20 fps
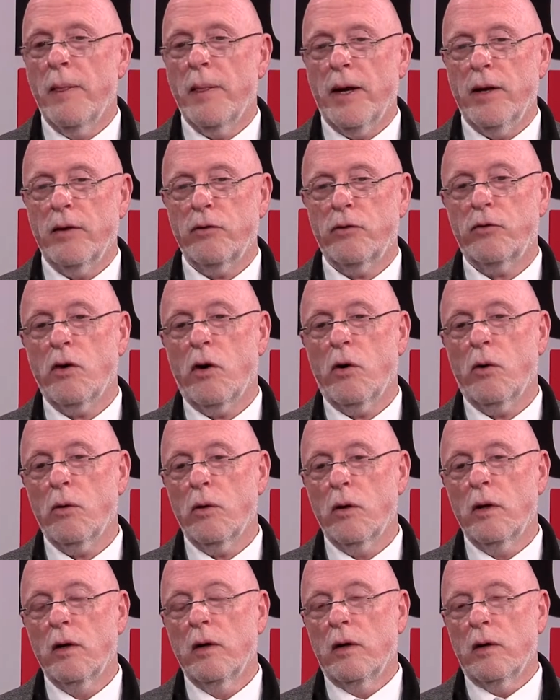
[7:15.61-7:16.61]
And so,
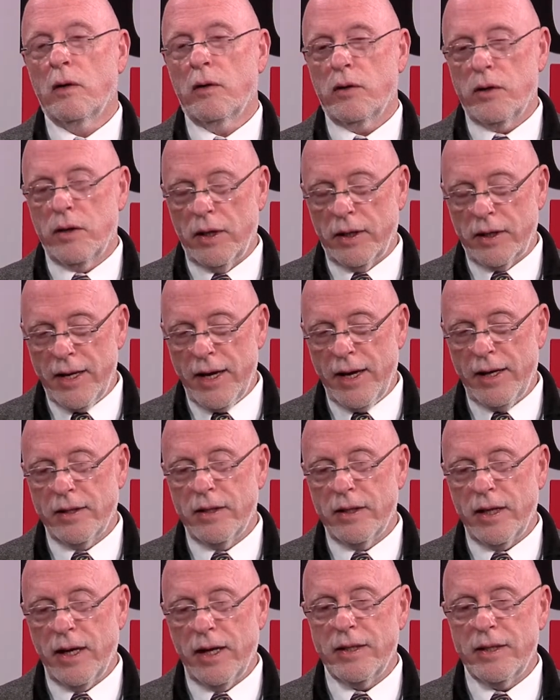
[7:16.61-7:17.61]
again,
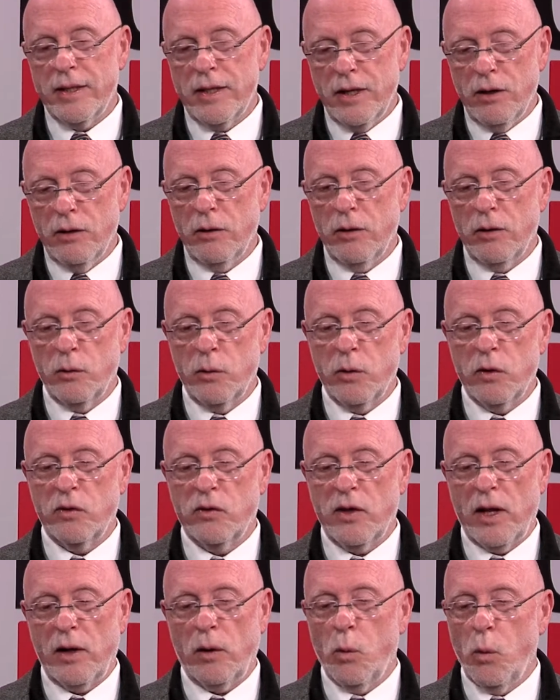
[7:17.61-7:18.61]
the idea was
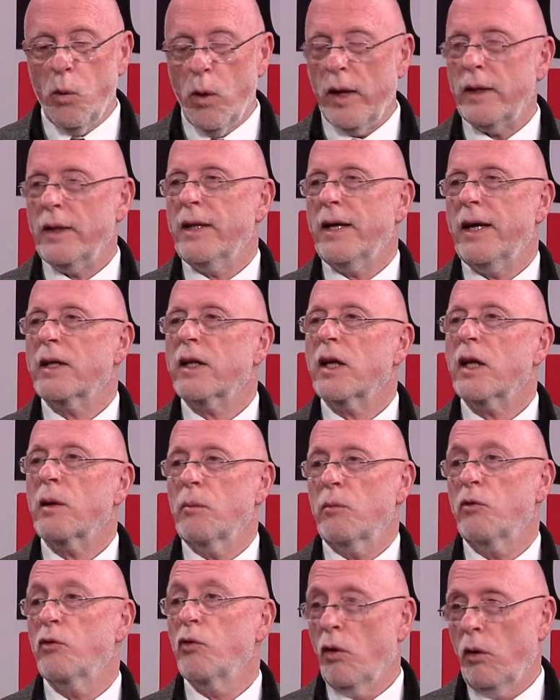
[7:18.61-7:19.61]
that a wetland can
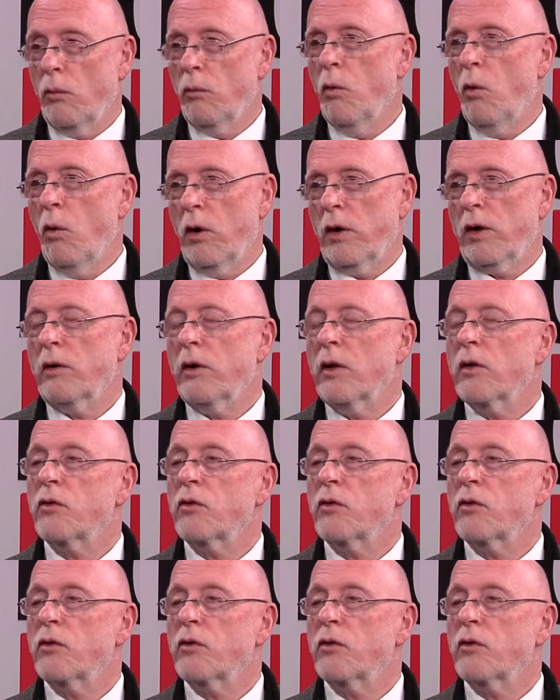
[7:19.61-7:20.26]
absorb water.